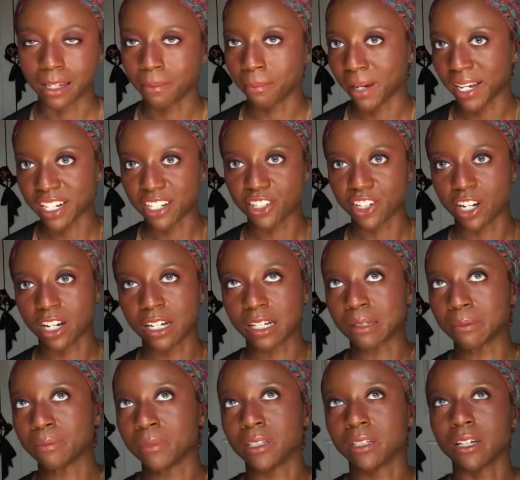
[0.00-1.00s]
my job,
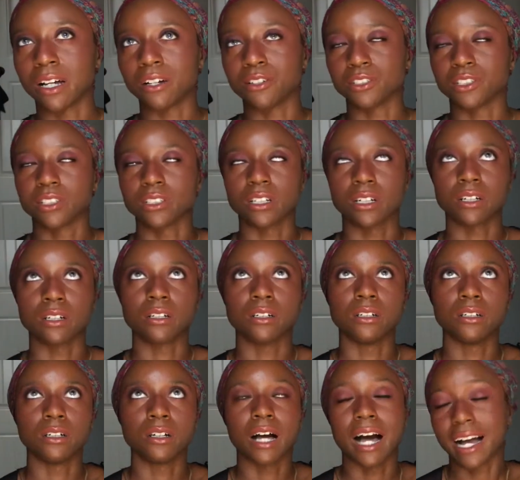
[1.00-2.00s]
I was just like, ugh,
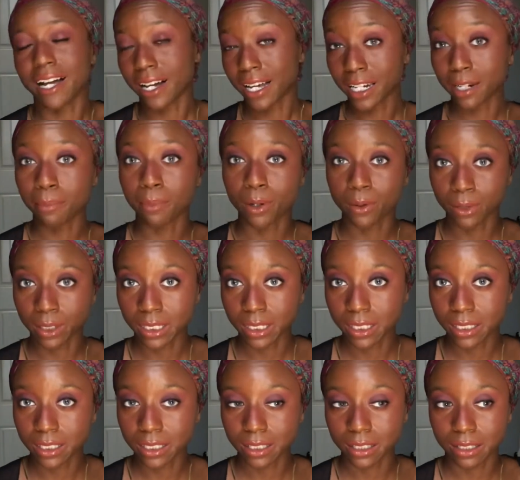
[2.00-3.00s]
I got a
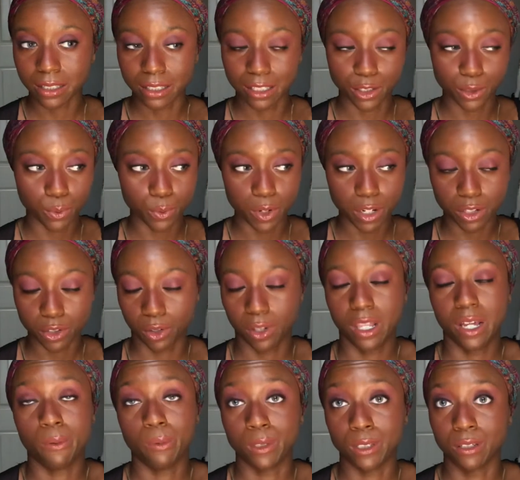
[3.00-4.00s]
bonus this week, so
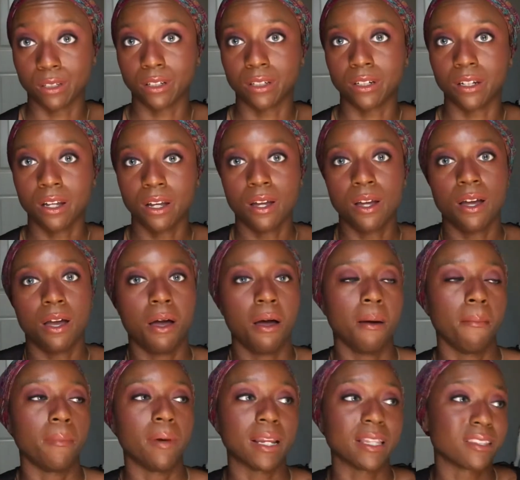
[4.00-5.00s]
that was good.
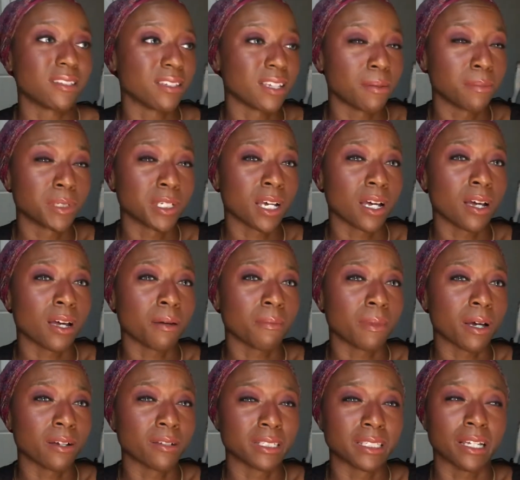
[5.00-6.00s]
But at the same time, I
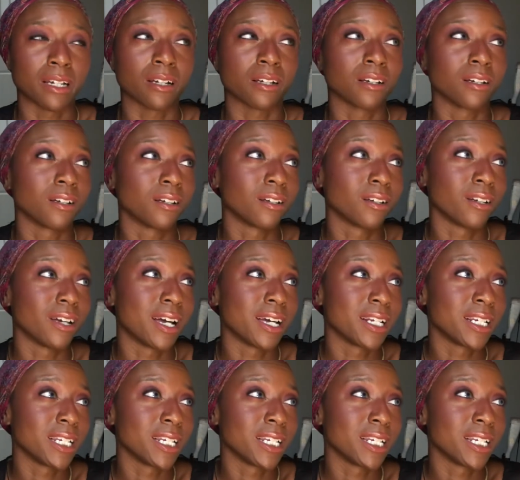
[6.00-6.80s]
was like, ugh, I